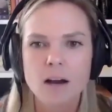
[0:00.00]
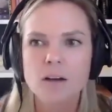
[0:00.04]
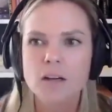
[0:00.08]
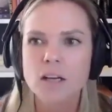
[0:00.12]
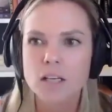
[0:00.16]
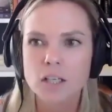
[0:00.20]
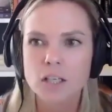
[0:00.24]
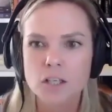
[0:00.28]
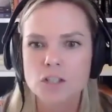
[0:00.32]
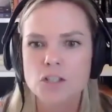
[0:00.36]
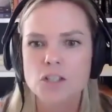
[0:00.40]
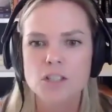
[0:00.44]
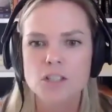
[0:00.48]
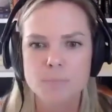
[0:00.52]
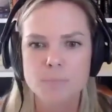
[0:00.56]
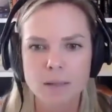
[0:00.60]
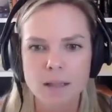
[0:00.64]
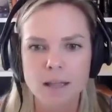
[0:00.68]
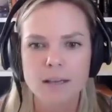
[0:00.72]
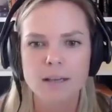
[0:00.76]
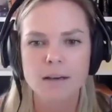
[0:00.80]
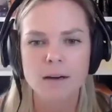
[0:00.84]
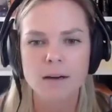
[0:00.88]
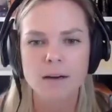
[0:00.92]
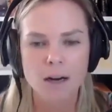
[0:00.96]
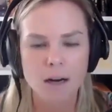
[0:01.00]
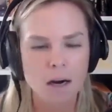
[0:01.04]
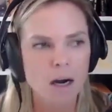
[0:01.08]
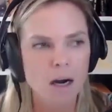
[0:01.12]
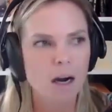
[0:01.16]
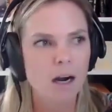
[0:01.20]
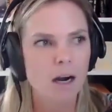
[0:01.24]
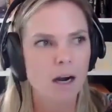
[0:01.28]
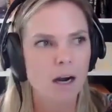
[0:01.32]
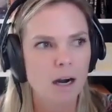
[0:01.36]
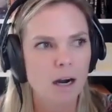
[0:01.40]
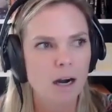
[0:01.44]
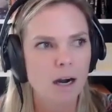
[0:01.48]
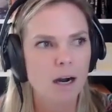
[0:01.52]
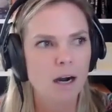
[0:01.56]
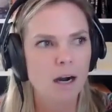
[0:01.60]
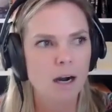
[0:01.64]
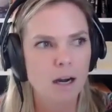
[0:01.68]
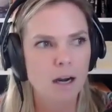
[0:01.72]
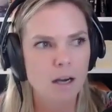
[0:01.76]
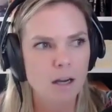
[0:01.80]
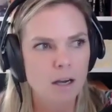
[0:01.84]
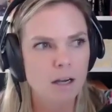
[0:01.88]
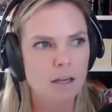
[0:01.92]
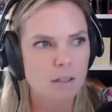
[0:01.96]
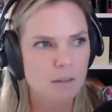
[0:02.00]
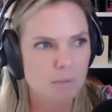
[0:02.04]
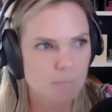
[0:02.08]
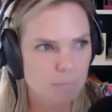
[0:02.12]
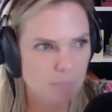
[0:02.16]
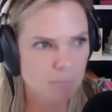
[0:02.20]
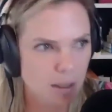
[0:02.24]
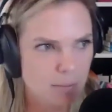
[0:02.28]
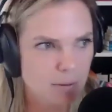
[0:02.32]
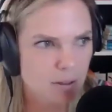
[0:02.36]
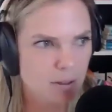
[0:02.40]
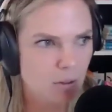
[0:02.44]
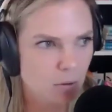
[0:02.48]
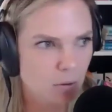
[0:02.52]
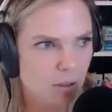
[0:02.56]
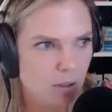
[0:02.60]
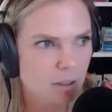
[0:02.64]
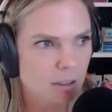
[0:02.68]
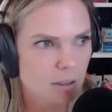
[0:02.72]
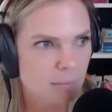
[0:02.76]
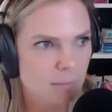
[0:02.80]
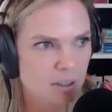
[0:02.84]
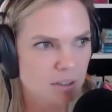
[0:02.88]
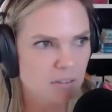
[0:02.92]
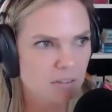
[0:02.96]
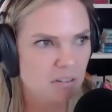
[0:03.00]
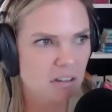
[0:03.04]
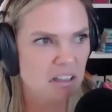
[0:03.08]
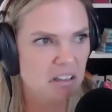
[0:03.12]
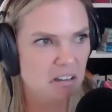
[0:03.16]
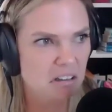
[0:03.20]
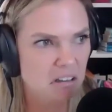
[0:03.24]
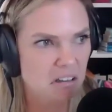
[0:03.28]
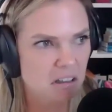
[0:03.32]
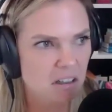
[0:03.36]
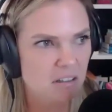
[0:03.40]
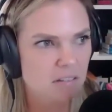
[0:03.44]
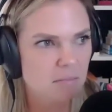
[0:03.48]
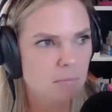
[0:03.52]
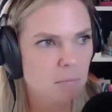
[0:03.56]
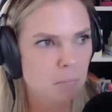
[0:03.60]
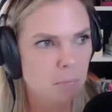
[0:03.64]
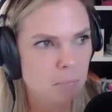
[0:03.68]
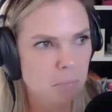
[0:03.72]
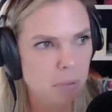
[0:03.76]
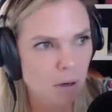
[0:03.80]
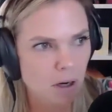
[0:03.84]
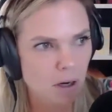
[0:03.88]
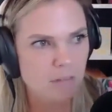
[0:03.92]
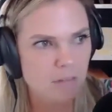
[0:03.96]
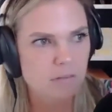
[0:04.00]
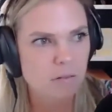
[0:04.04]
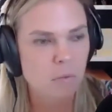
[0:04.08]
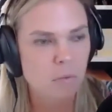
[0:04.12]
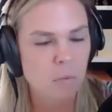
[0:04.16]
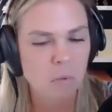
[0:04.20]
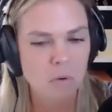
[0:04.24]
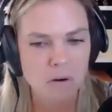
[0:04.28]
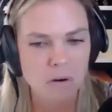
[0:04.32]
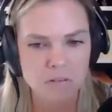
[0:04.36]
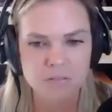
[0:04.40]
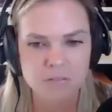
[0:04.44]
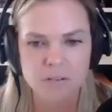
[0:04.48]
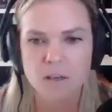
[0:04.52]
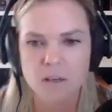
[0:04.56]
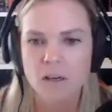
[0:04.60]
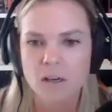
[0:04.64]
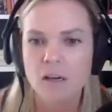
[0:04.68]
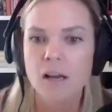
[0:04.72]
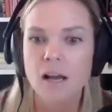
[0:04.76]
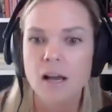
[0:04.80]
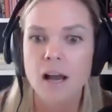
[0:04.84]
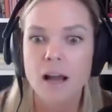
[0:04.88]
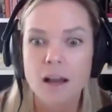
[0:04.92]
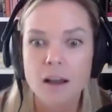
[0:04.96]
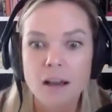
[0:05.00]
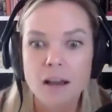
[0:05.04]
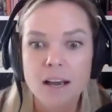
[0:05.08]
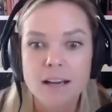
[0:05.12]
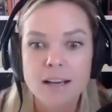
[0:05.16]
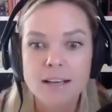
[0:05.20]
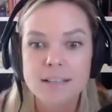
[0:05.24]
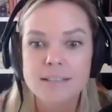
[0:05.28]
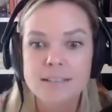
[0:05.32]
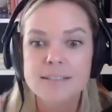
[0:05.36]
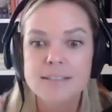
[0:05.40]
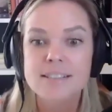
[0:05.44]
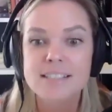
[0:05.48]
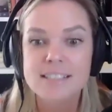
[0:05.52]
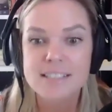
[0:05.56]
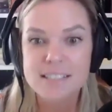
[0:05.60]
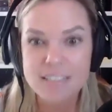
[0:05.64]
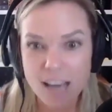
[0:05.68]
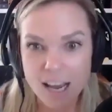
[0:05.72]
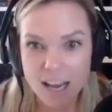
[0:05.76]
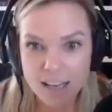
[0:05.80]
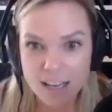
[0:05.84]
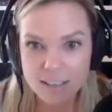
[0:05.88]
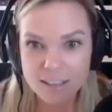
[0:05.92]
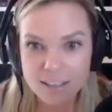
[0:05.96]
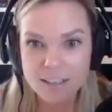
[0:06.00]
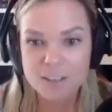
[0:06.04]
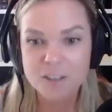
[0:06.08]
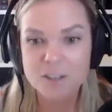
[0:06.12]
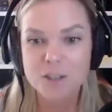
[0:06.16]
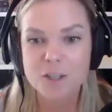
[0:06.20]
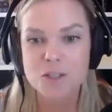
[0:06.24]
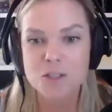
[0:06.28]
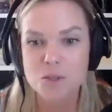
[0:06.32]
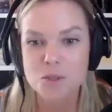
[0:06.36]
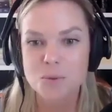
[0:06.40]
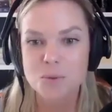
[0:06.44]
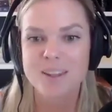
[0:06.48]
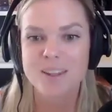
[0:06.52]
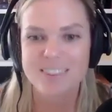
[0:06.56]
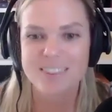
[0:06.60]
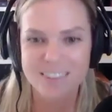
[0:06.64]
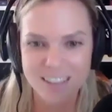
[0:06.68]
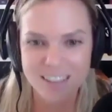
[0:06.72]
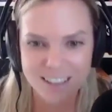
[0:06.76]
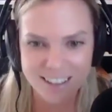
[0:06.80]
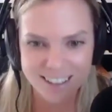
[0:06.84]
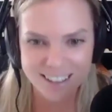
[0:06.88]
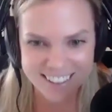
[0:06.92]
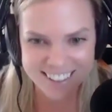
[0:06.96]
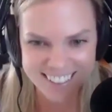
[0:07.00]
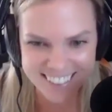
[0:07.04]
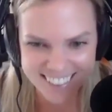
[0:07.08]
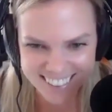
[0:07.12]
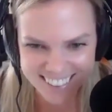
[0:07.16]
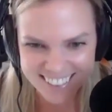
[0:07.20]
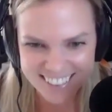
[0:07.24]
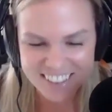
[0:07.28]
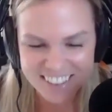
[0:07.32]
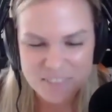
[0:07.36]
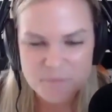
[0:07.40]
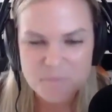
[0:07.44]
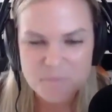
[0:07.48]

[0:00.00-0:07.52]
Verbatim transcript: it could just be like, maybe you look in the mirror and you're like, oh, barf, woof. Instead, could you think,